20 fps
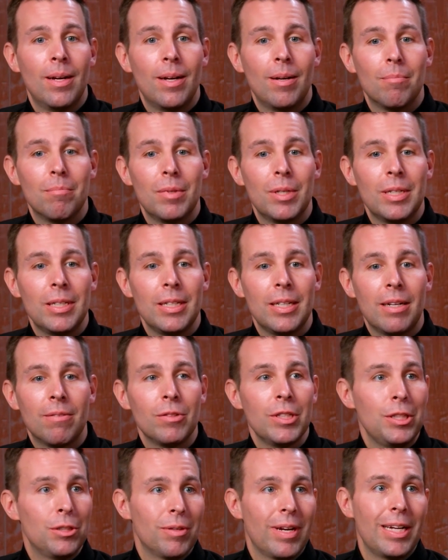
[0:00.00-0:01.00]
But in
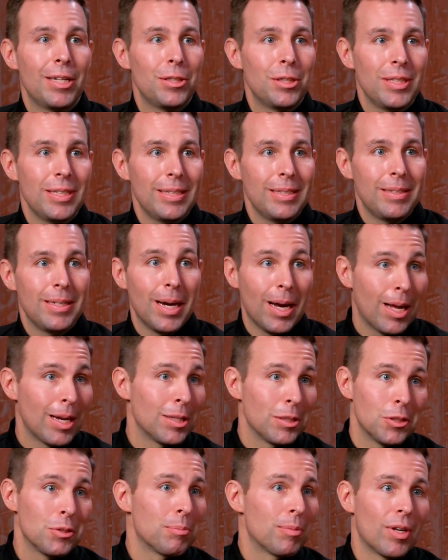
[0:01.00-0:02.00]
every tragedy, God
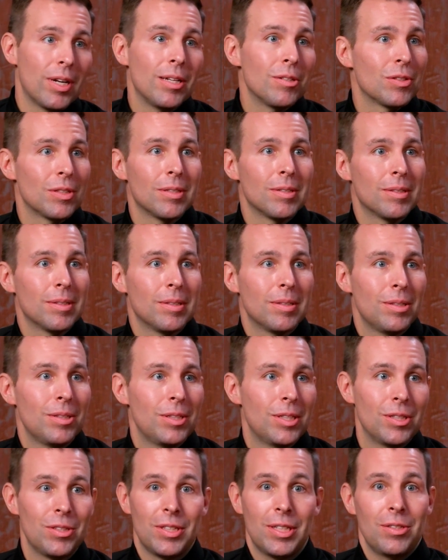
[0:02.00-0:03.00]
is present,
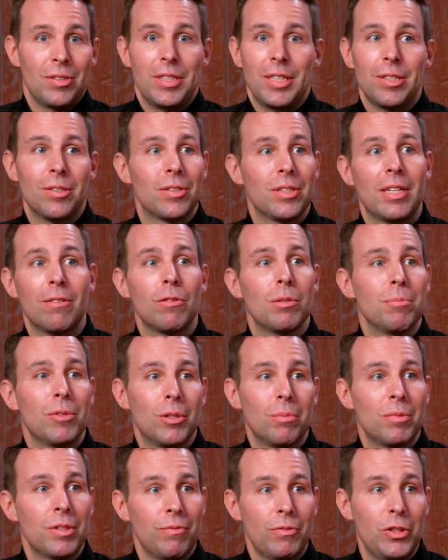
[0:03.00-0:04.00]
just as he is in every
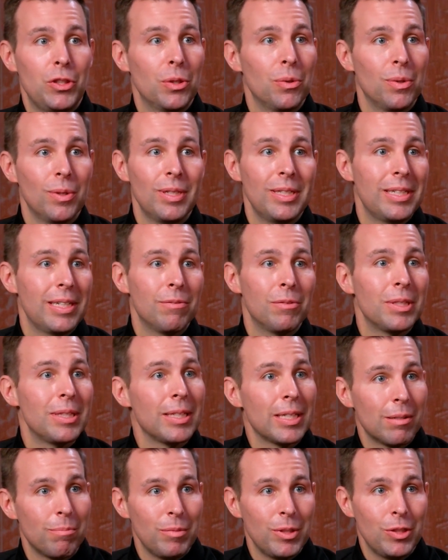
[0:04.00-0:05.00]
moment of joy and
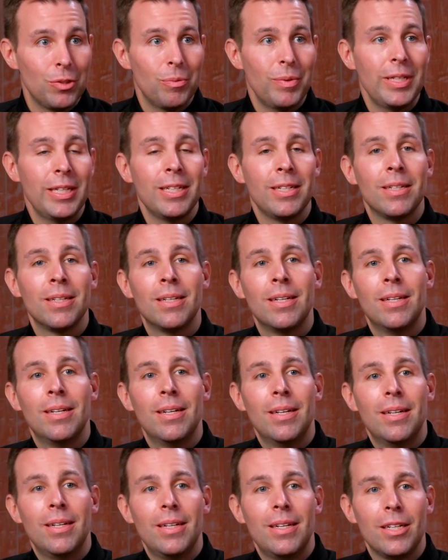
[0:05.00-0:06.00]
everything in between.
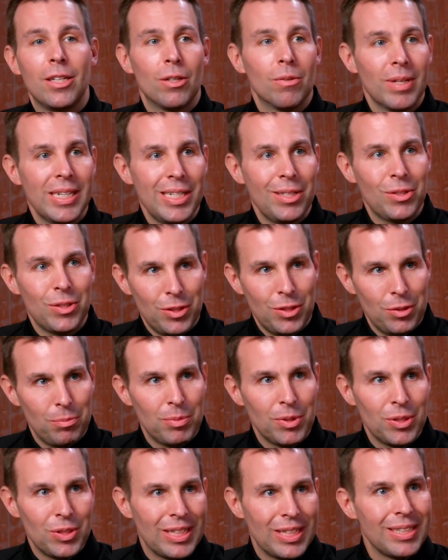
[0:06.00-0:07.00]
And grace is
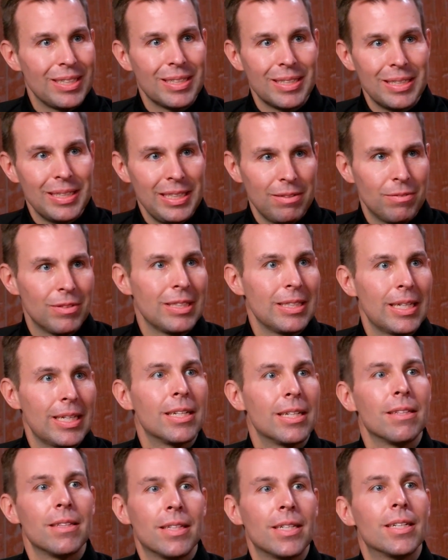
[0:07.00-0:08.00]
presented even then
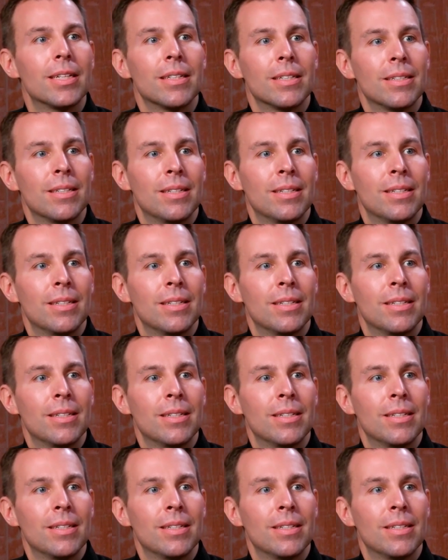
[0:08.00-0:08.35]
and there.